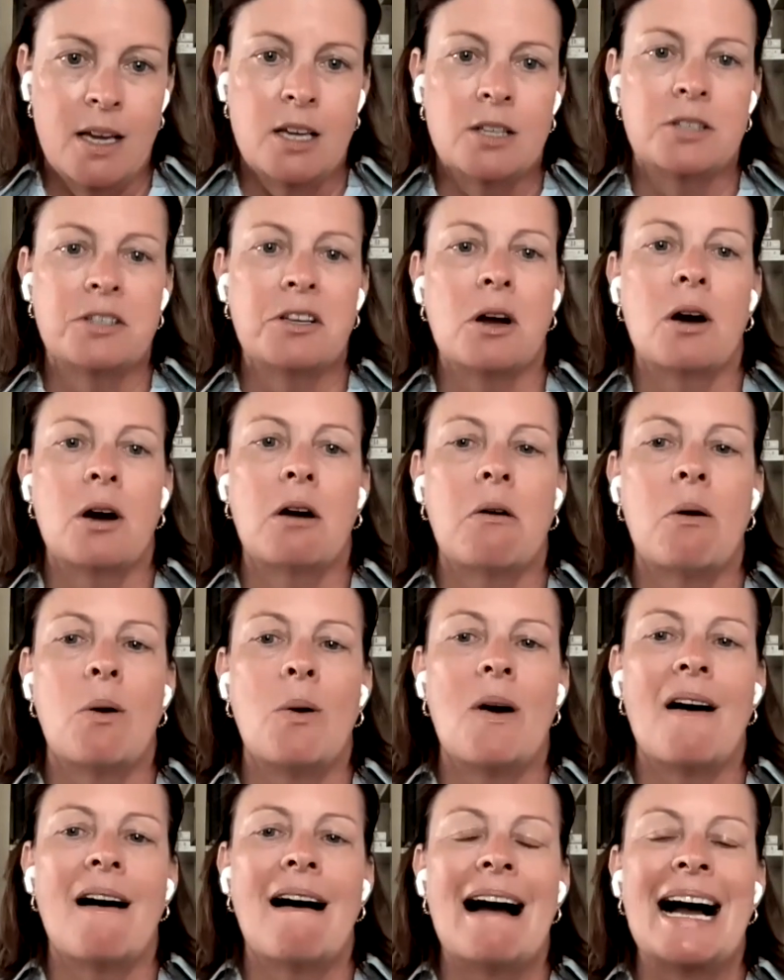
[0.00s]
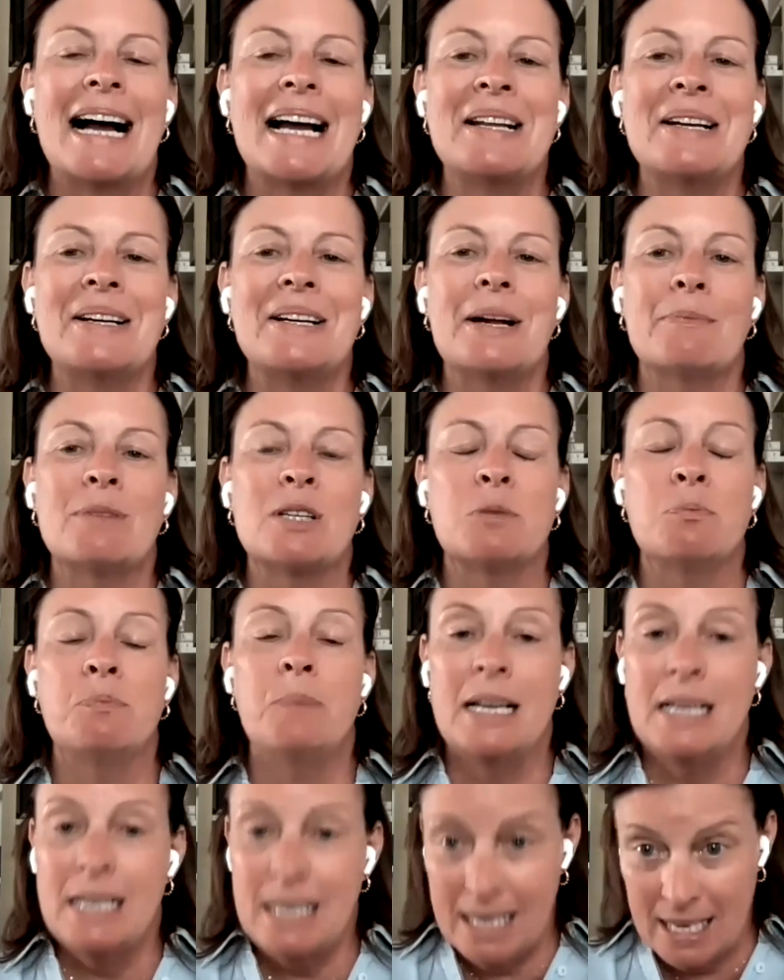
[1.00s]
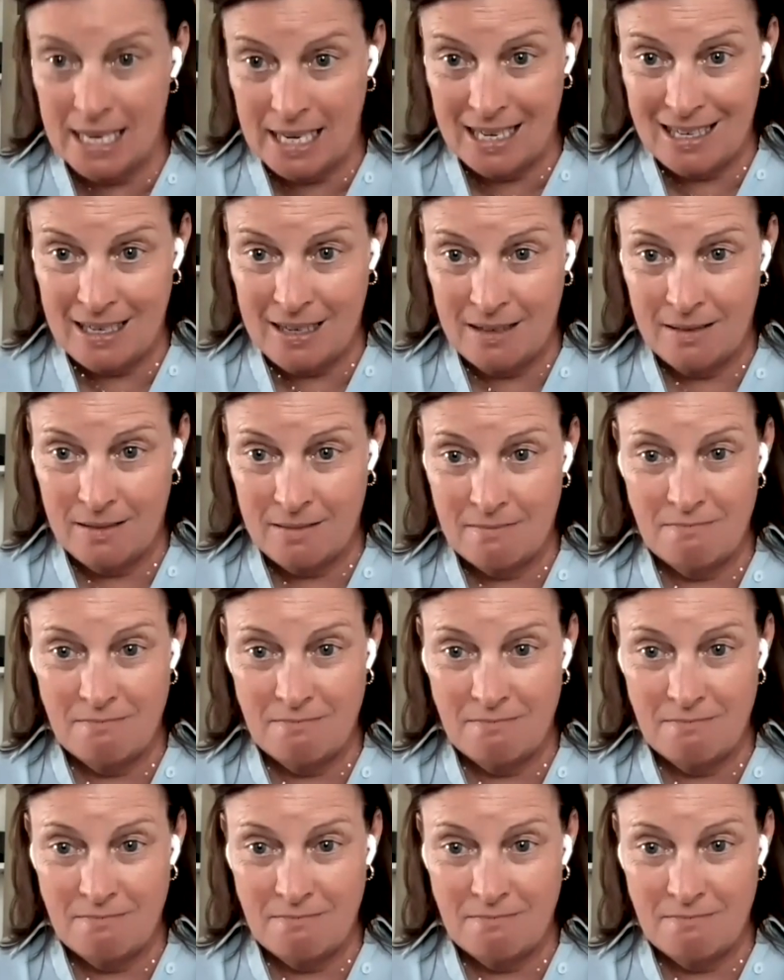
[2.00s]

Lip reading: So I ended up spending